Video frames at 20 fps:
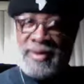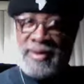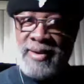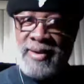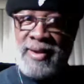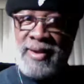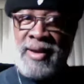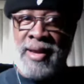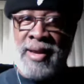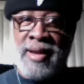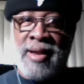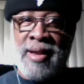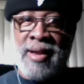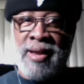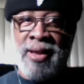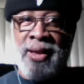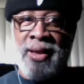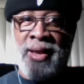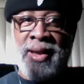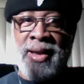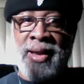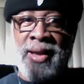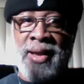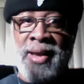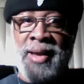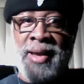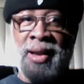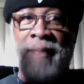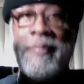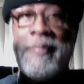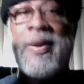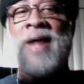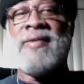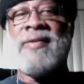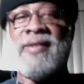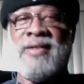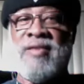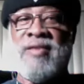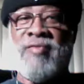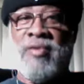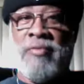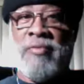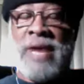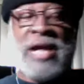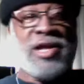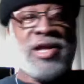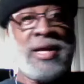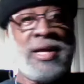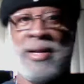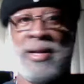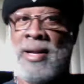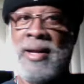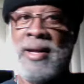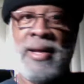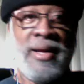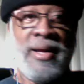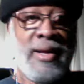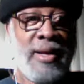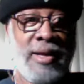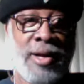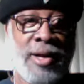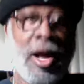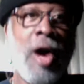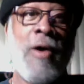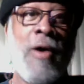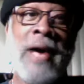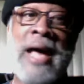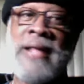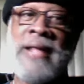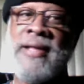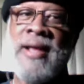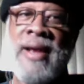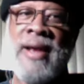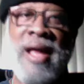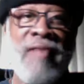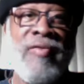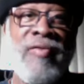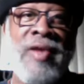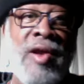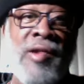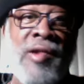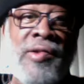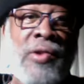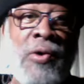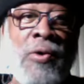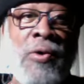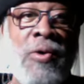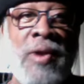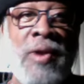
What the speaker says: in a positive direction. Now, at 11 years old,